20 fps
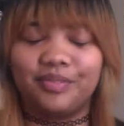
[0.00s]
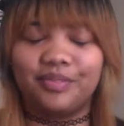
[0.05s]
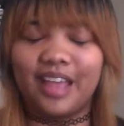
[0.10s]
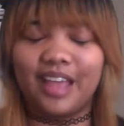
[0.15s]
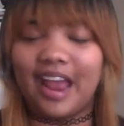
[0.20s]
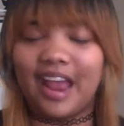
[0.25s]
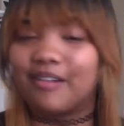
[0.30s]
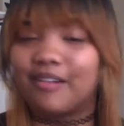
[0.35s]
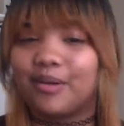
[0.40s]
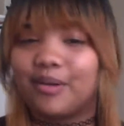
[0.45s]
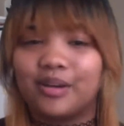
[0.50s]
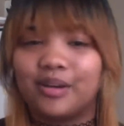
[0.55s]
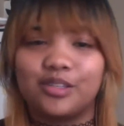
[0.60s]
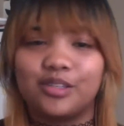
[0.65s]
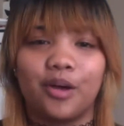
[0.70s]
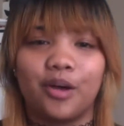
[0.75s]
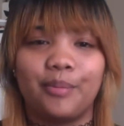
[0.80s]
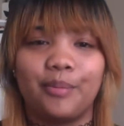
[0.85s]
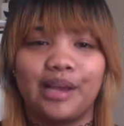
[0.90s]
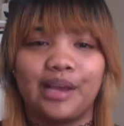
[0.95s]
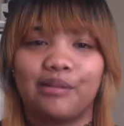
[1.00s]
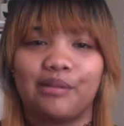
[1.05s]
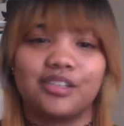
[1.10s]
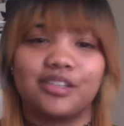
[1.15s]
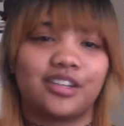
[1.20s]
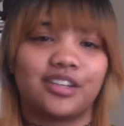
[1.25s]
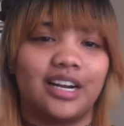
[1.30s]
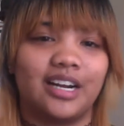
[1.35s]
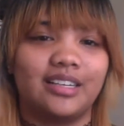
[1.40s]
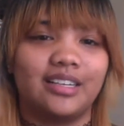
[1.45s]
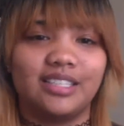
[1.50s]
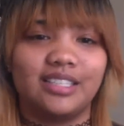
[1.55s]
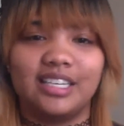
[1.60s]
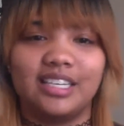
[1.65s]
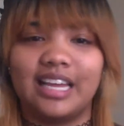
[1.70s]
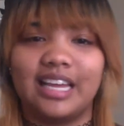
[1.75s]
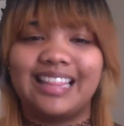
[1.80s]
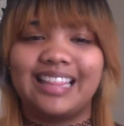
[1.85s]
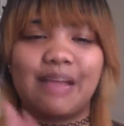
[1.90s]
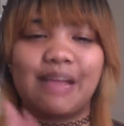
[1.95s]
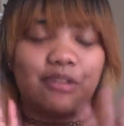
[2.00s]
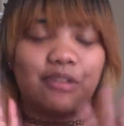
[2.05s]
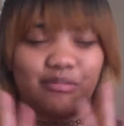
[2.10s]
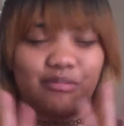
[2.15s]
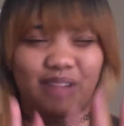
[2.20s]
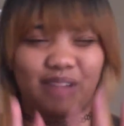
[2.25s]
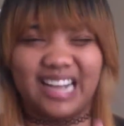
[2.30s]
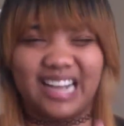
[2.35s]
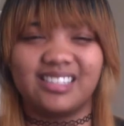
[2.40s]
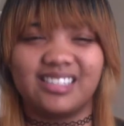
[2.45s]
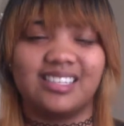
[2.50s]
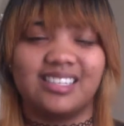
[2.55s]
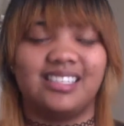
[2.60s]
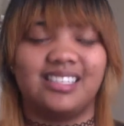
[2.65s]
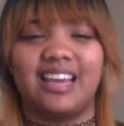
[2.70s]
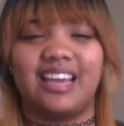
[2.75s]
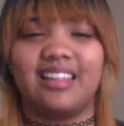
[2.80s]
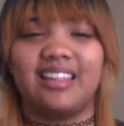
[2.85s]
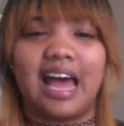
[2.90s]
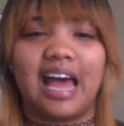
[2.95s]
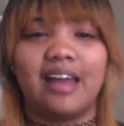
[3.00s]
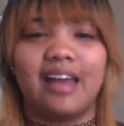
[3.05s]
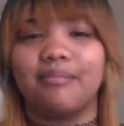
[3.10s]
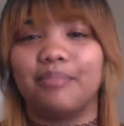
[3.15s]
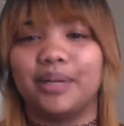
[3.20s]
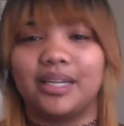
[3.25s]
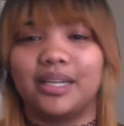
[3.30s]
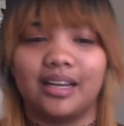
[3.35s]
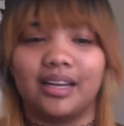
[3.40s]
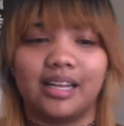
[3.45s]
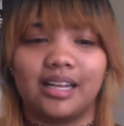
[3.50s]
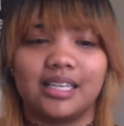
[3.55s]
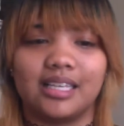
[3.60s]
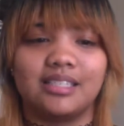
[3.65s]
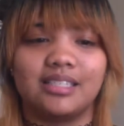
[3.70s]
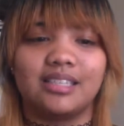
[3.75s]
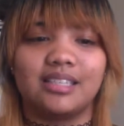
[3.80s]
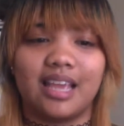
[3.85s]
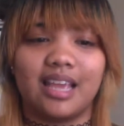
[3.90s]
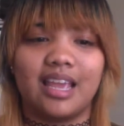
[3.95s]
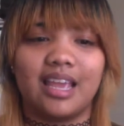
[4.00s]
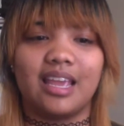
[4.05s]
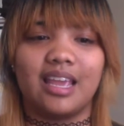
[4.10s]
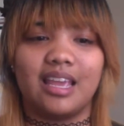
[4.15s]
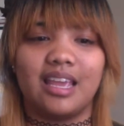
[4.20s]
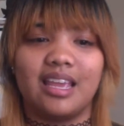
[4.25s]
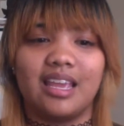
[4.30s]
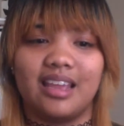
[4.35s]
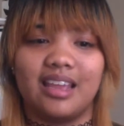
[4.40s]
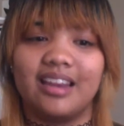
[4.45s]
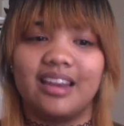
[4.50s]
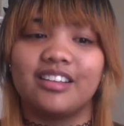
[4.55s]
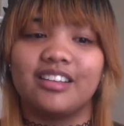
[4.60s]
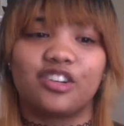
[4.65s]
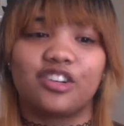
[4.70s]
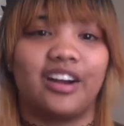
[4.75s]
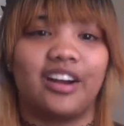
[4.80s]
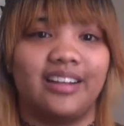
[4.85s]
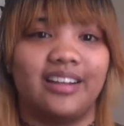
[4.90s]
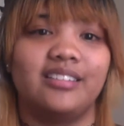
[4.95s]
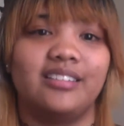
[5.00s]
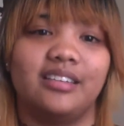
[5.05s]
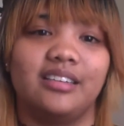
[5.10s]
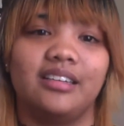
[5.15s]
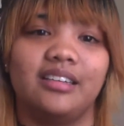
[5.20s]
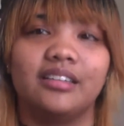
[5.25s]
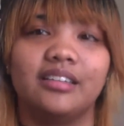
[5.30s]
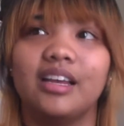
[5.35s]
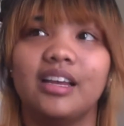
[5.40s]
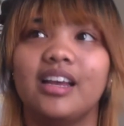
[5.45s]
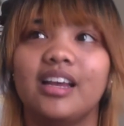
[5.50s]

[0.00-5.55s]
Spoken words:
Everyone told me I was crazy, and they were right to say that, because it is crazy.